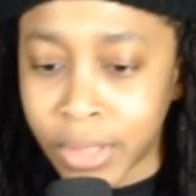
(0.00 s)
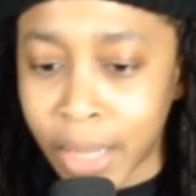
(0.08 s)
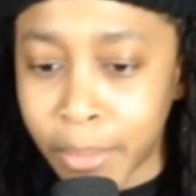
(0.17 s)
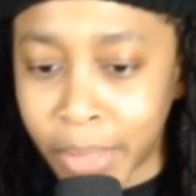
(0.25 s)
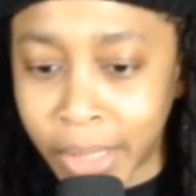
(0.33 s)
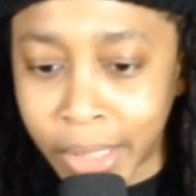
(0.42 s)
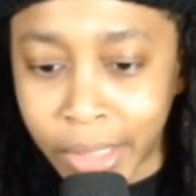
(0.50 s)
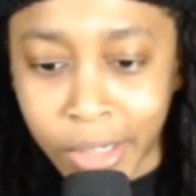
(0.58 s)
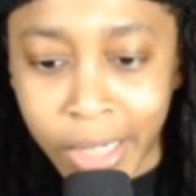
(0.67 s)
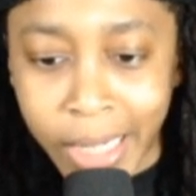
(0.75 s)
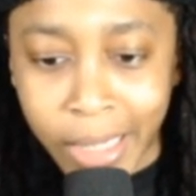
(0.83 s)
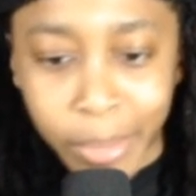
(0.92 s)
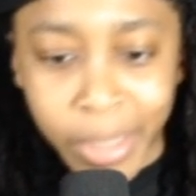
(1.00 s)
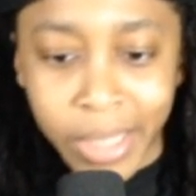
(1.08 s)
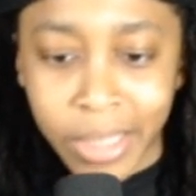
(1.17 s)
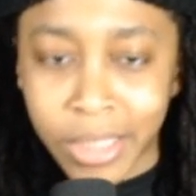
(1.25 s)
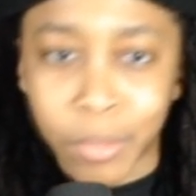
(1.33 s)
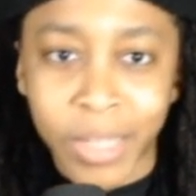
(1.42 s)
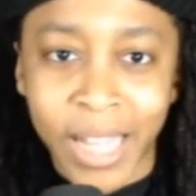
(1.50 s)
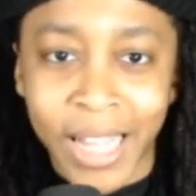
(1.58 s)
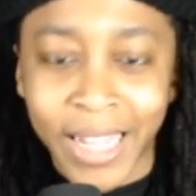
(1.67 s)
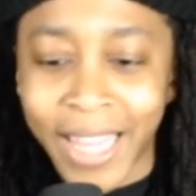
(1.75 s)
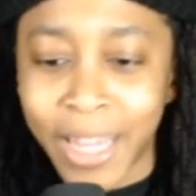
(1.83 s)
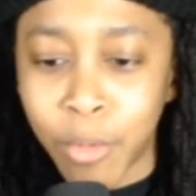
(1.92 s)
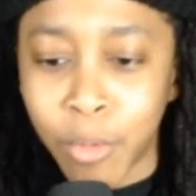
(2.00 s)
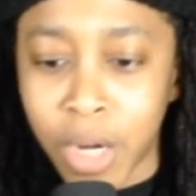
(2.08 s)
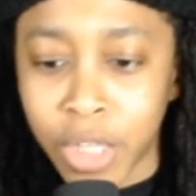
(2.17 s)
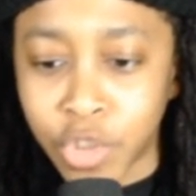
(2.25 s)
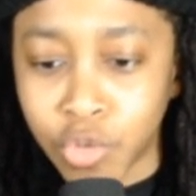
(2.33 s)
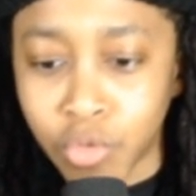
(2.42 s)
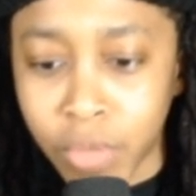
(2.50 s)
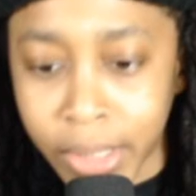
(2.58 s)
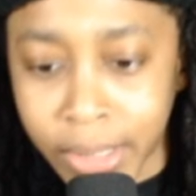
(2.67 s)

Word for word: top played Carolina Panthers, we got Kawann Short.